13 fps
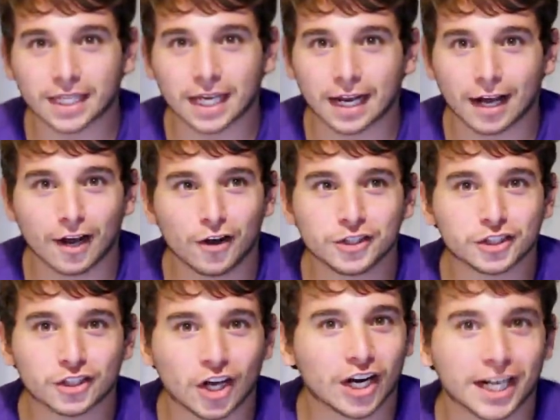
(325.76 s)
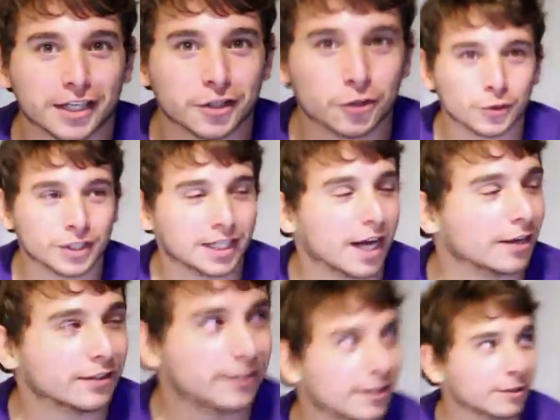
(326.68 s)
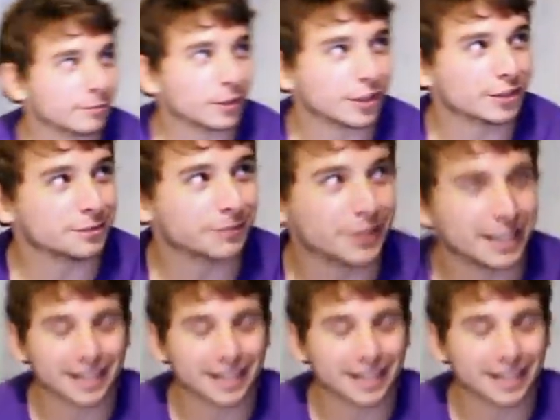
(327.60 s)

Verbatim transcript: And I always thought I could do a Donald Duck impression, but